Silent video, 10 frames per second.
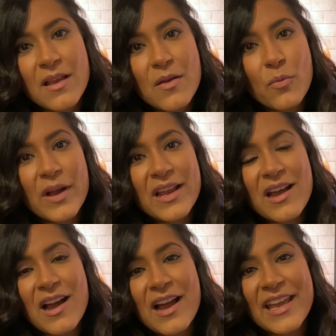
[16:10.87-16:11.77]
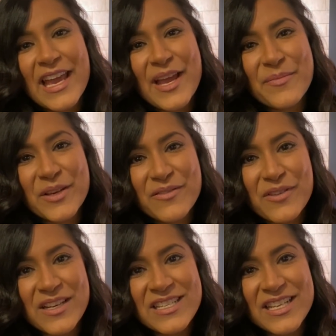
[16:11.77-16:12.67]
When I am
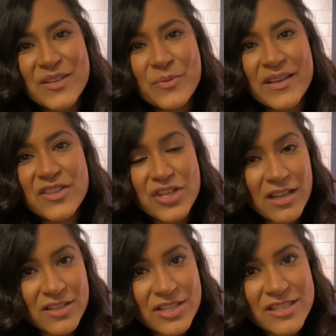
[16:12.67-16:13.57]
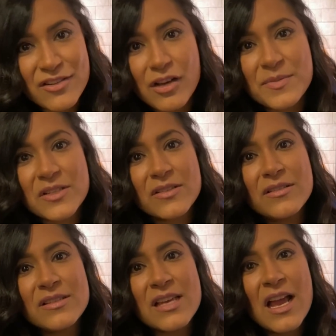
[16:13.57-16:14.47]
confronted with challenges and
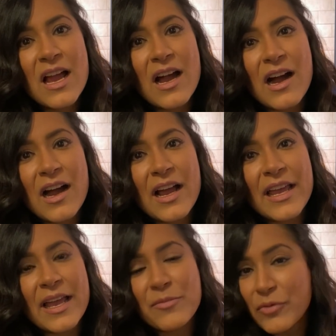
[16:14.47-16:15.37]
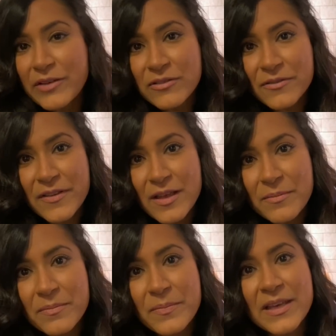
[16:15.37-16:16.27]
obstacles, I am grateful for them
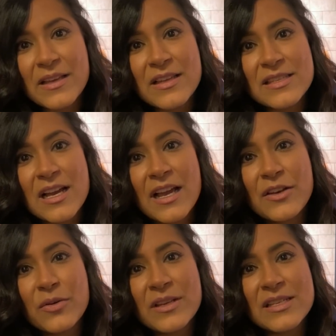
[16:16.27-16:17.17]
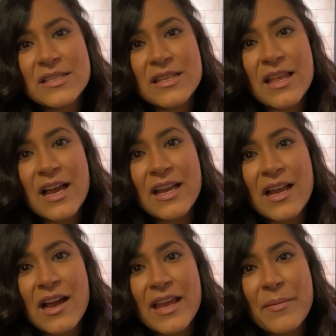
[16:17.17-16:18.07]
because I notice that
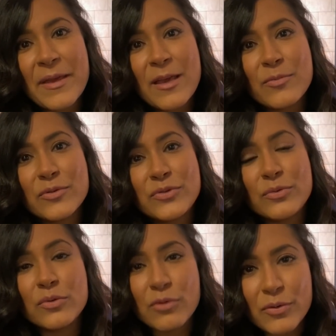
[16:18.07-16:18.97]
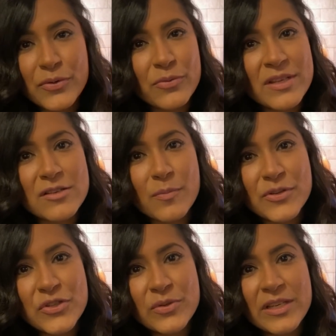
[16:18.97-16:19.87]
I am able to grow through these
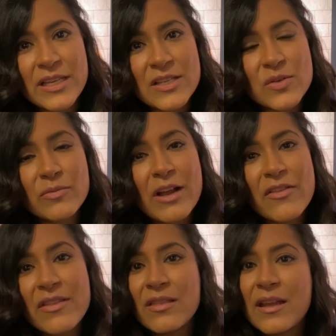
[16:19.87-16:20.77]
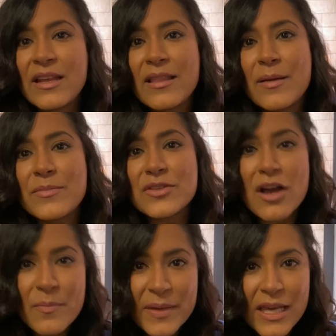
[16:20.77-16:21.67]
opportunities. So rather than letting them
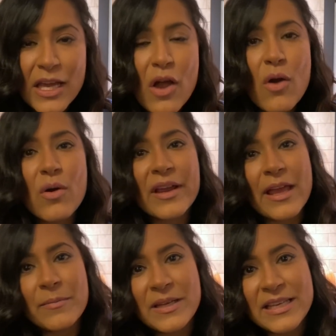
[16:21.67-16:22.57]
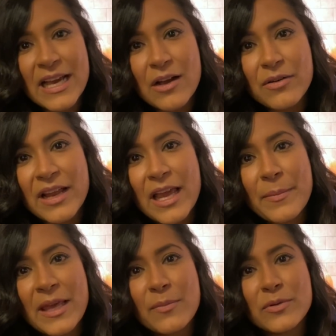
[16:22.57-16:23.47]
stop me or get me down, I am
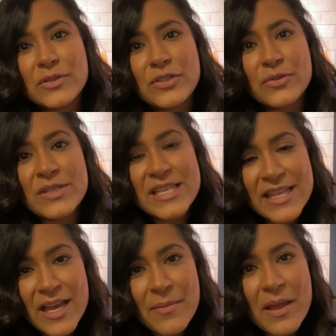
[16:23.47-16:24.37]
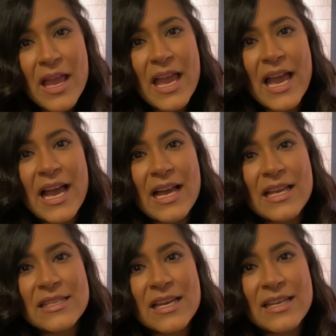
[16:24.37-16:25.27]
able to see them
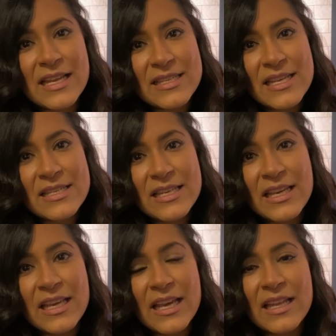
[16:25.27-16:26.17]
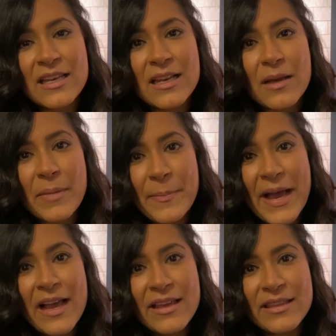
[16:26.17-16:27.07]
as a necessity in my
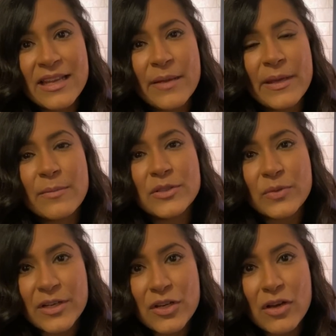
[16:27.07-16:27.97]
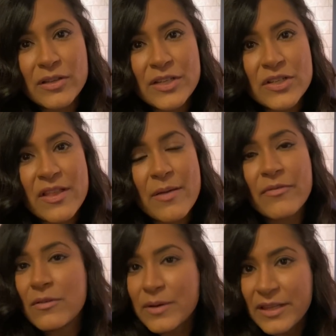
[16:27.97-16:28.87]
path, and I'm able to acknowledge them
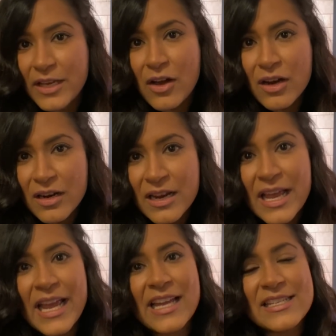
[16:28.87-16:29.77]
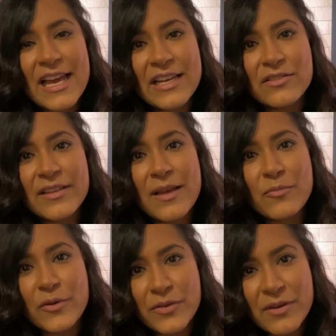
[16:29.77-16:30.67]
for what they are and to handle them
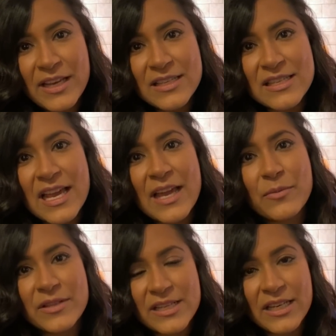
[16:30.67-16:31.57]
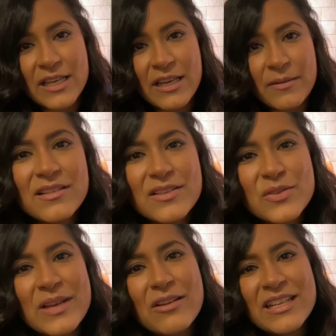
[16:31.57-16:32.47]
with grace and with dignity.
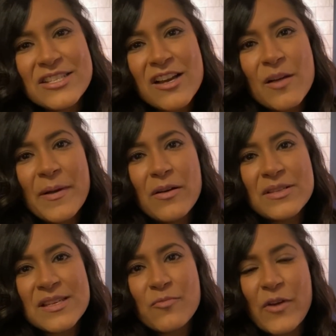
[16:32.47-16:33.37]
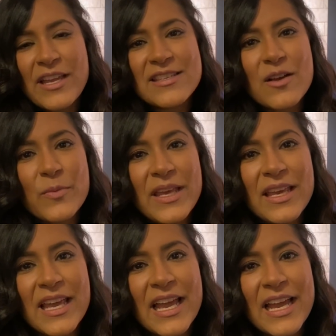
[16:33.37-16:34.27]
So now let's talk about some ways that we
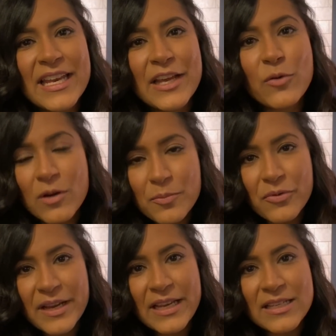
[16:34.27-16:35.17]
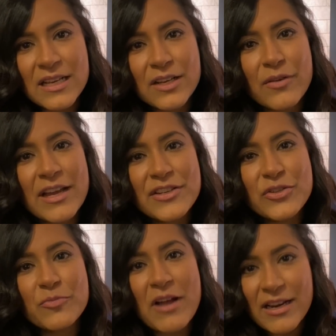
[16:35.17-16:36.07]
can incorporate a
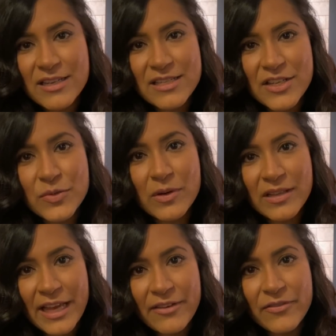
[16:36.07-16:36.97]
gratitude practice into our life.